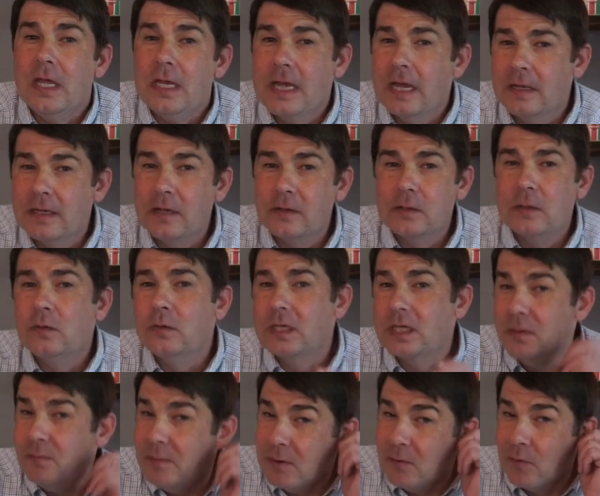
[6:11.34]
Now don't
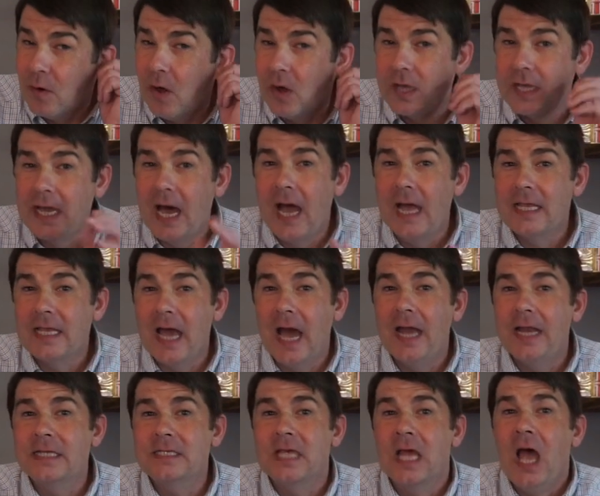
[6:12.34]
get me wrong.
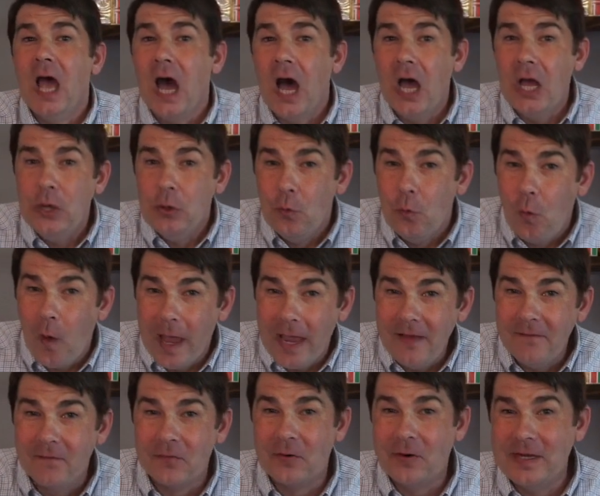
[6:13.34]
God is
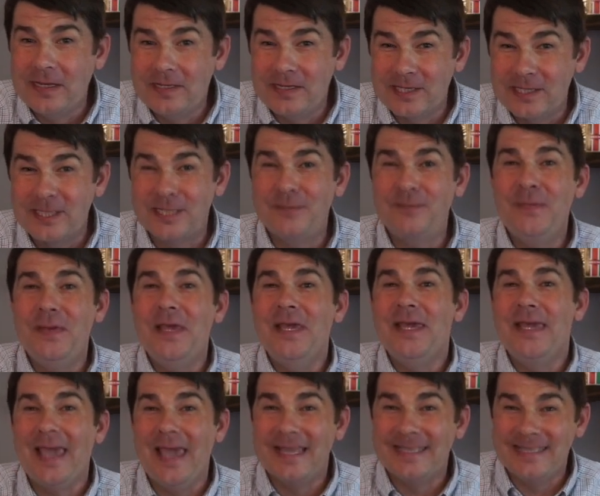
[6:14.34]
unwavering to
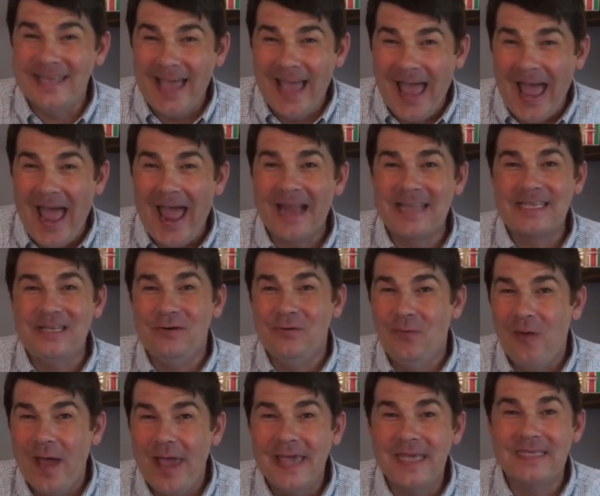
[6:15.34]
speak and to act
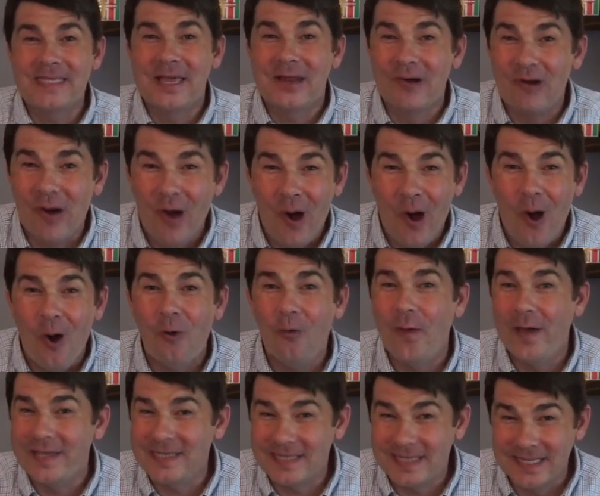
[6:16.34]
in ways that are
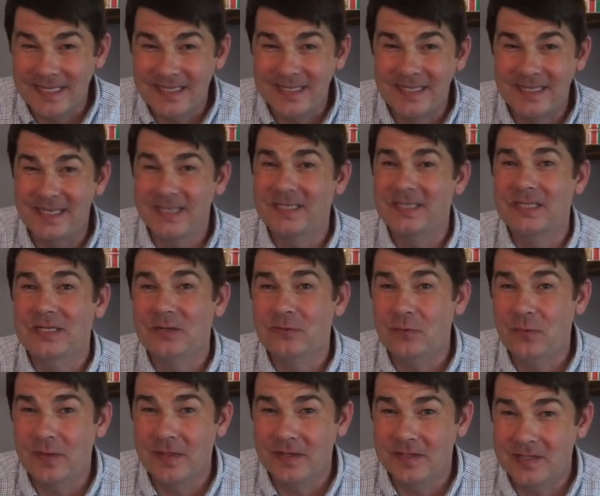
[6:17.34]
always consistent
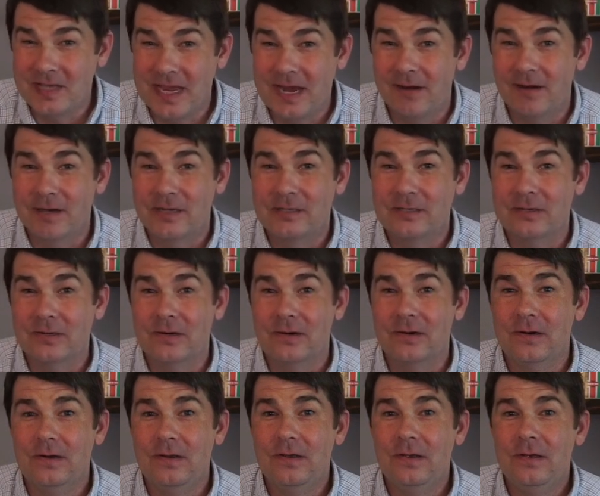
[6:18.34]
with his
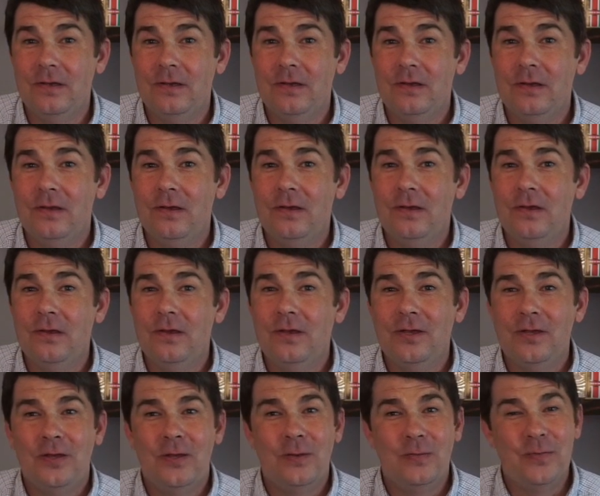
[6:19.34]
character.
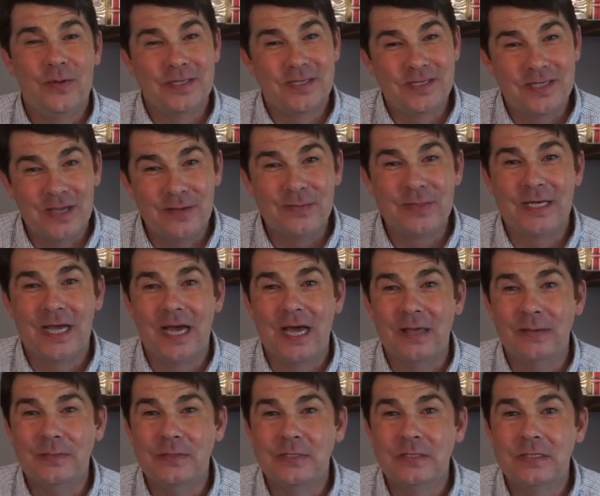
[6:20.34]
But
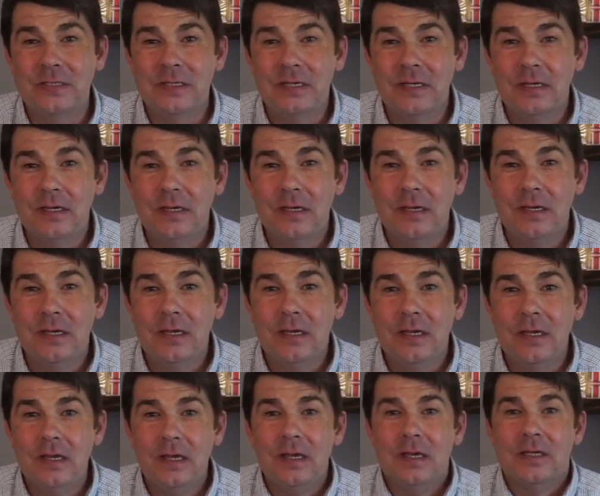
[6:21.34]
sometimes
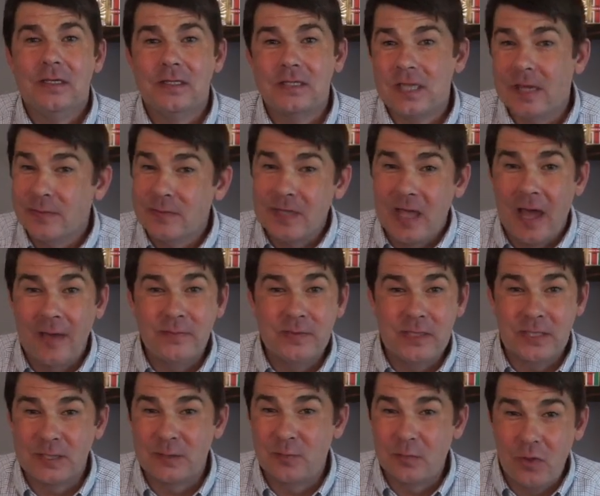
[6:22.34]

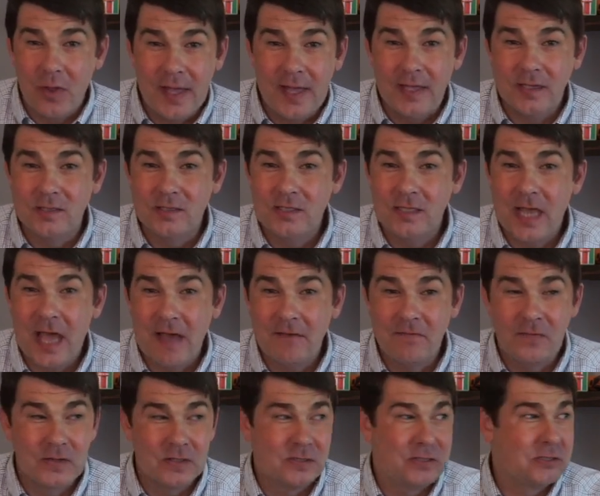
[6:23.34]
his plans
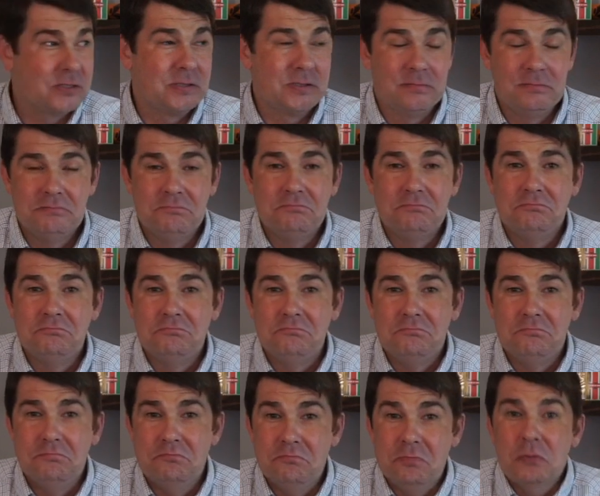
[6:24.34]
have us
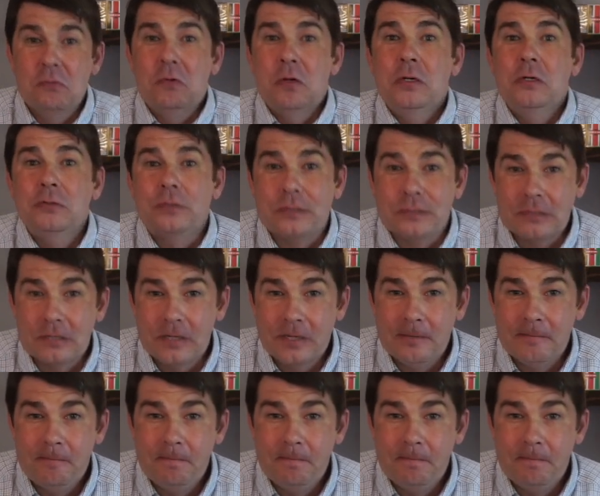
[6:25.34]
bewildered.